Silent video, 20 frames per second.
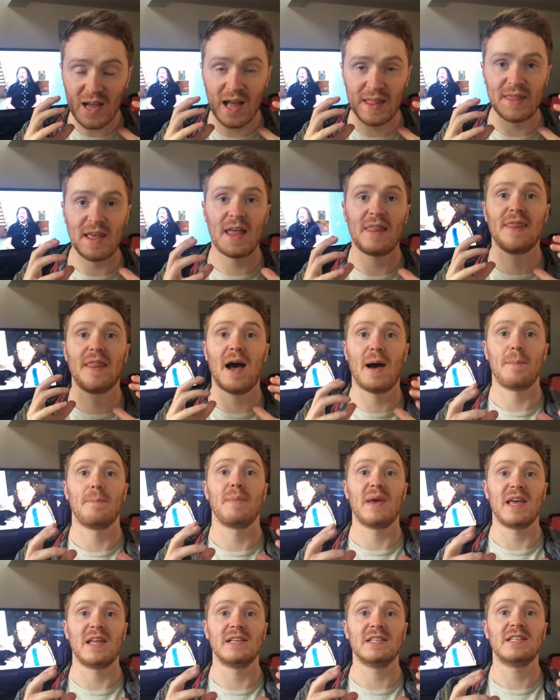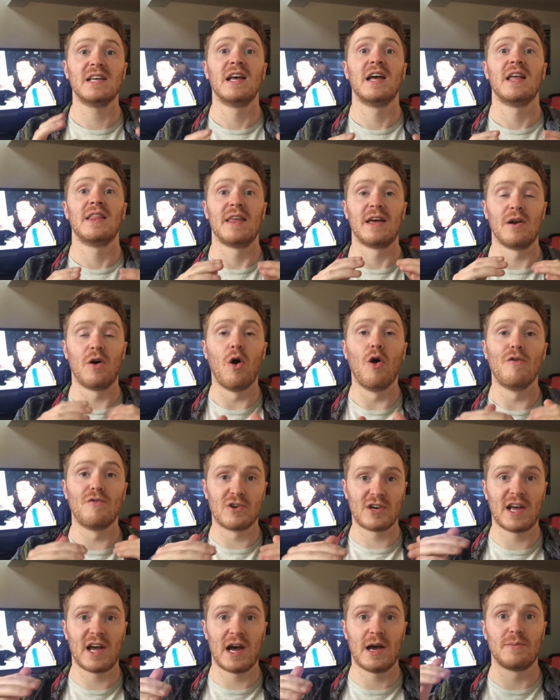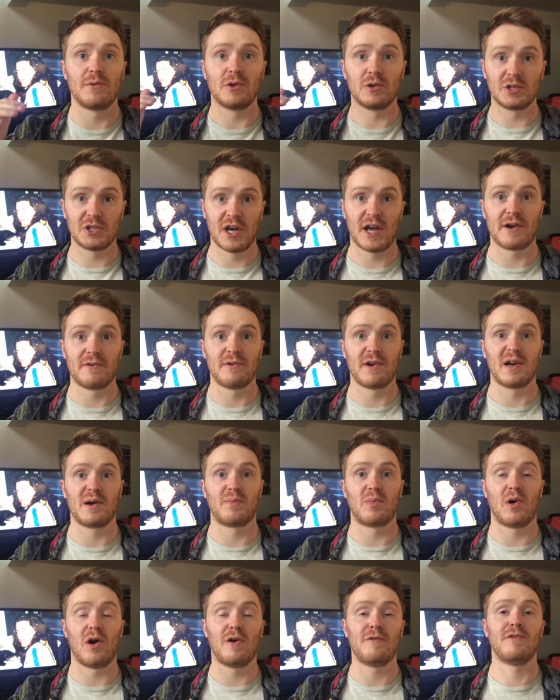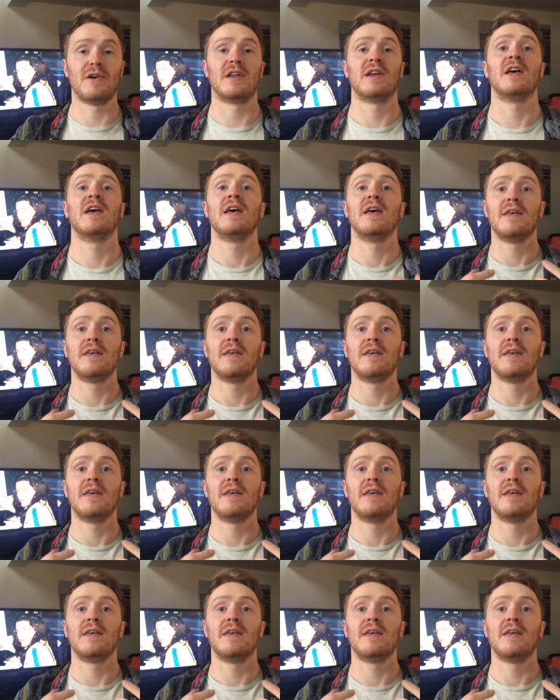and then that means that over time you'll generate a profit.